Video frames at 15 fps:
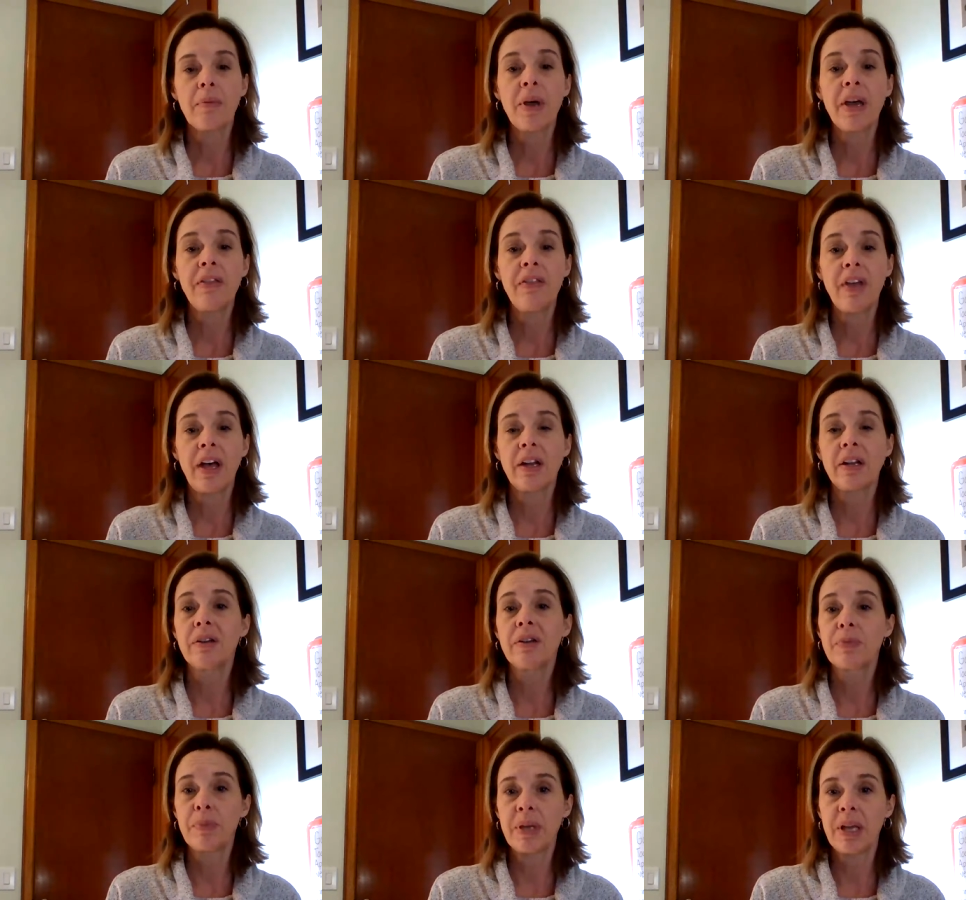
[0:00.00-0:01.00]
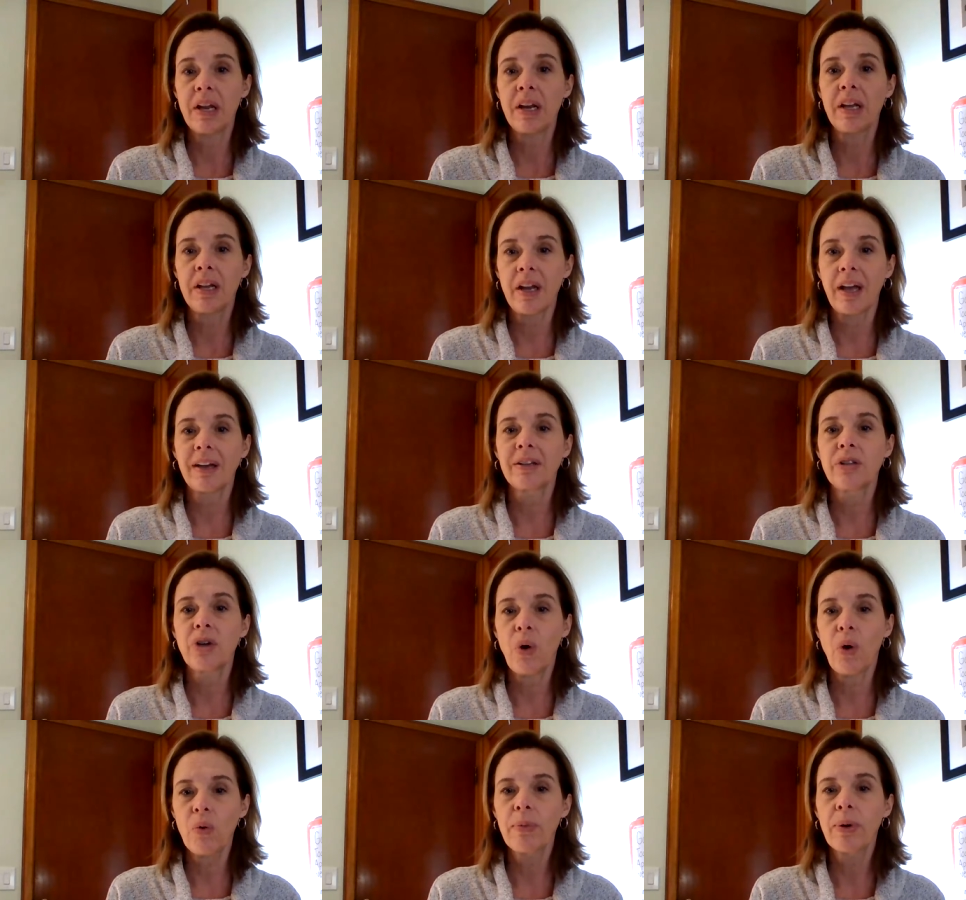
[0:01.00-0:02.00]
And then beginning in
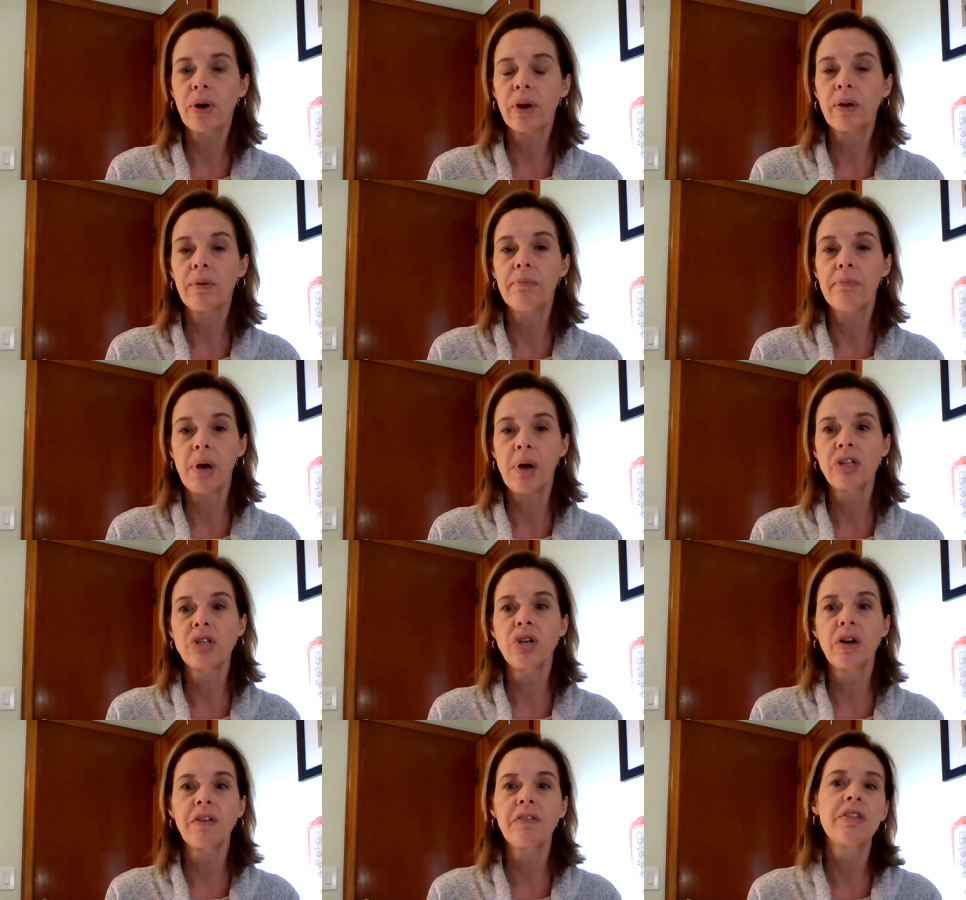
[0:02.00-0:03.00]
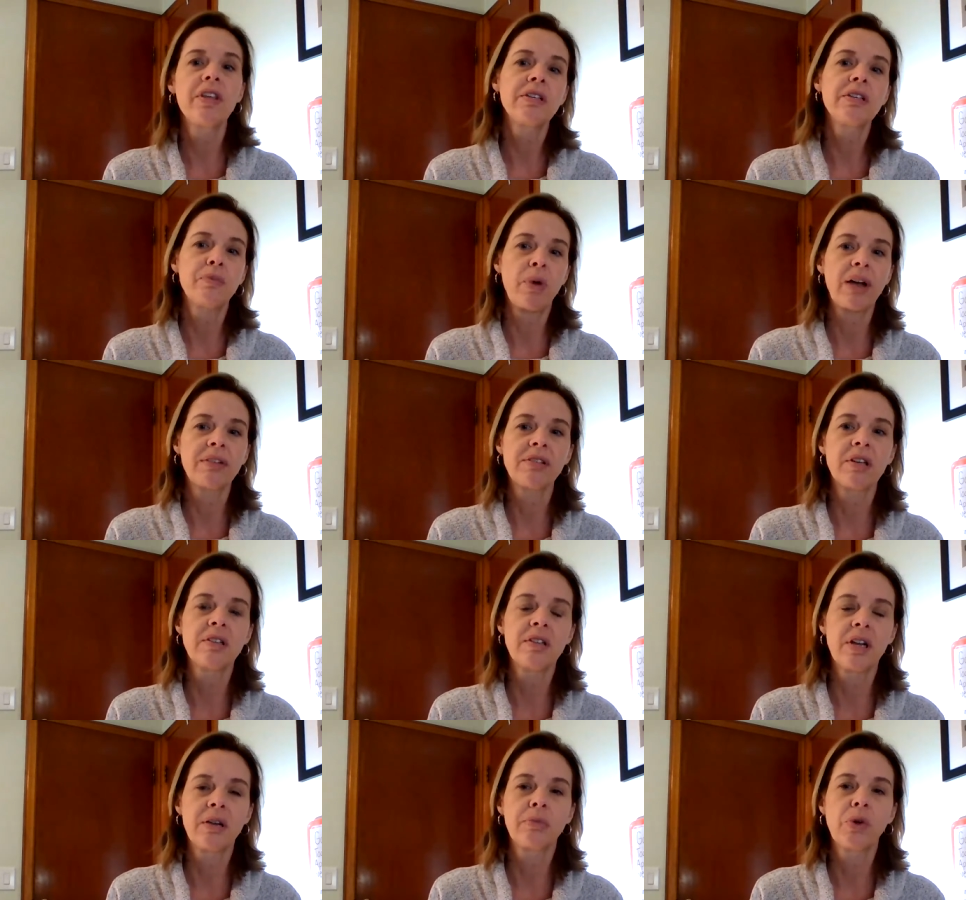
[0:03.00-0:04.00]
October, much of this process
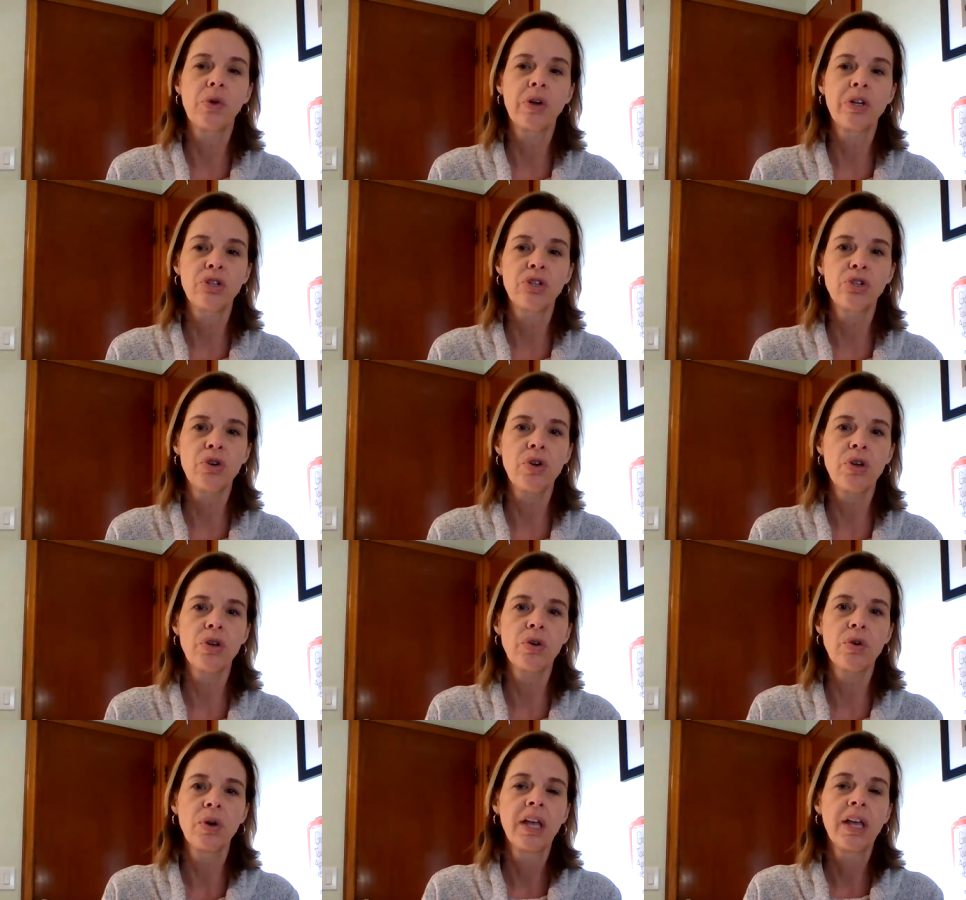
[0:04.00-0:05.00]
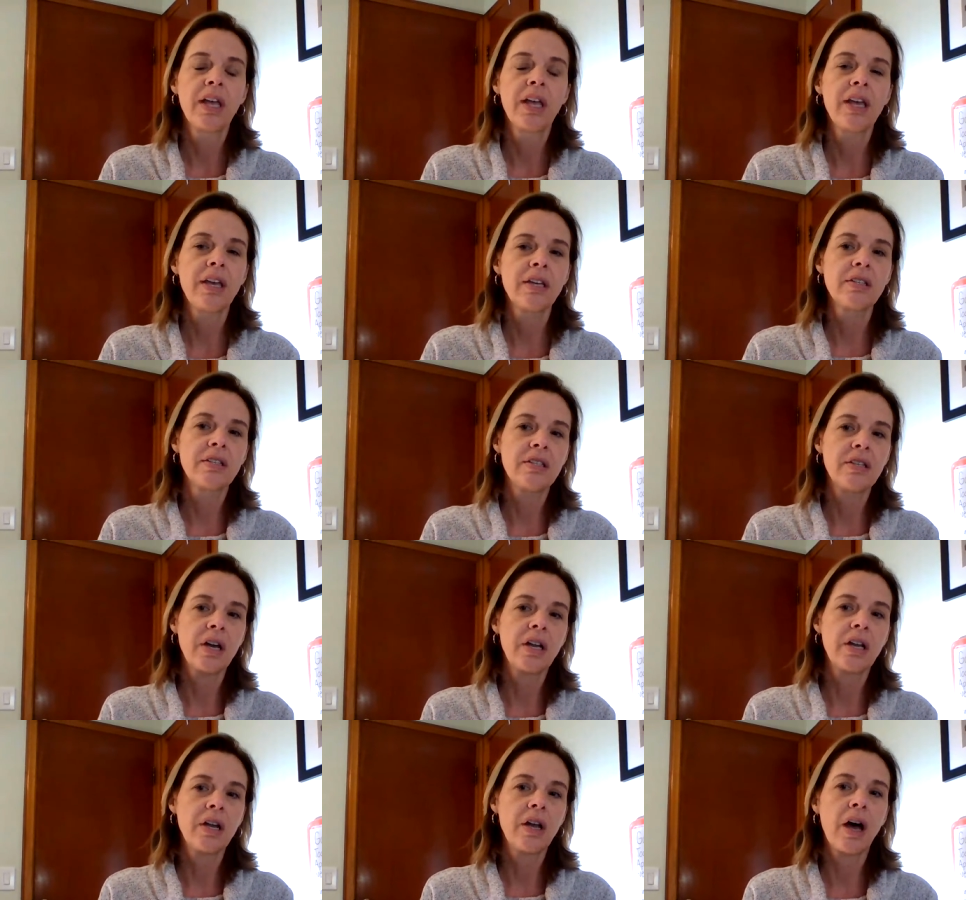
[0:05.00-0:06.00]
that I'm going to show you is
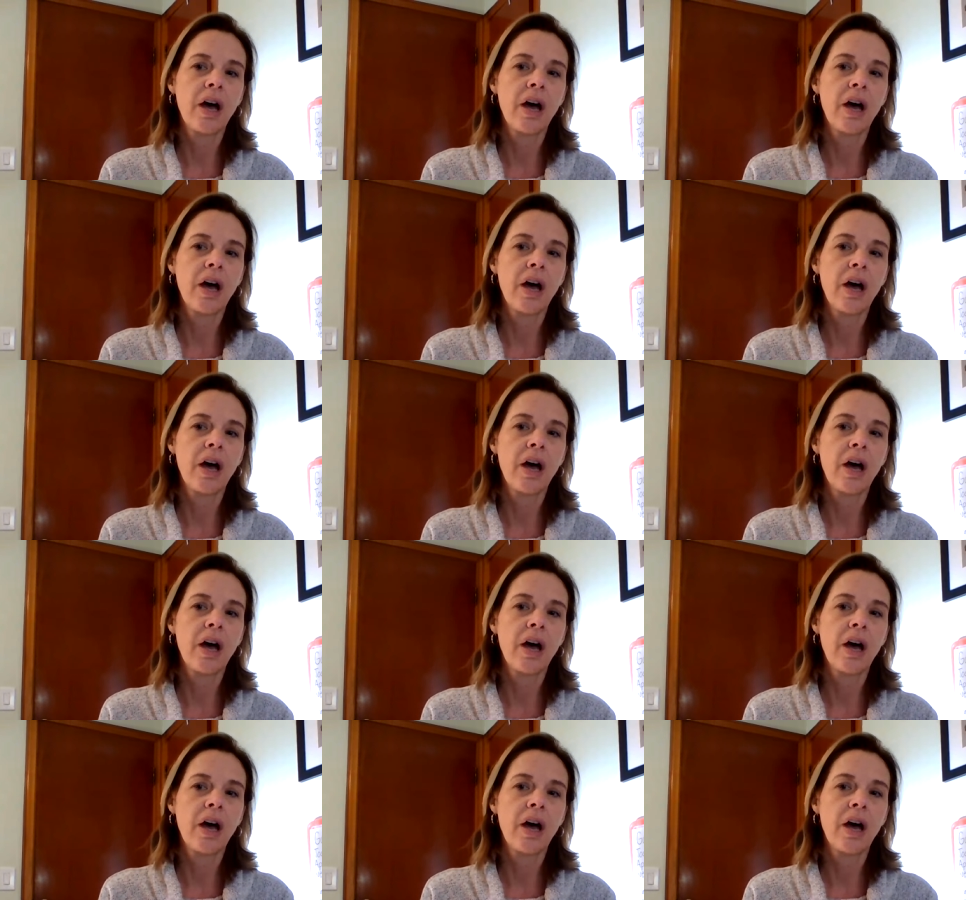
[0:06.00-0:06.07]
done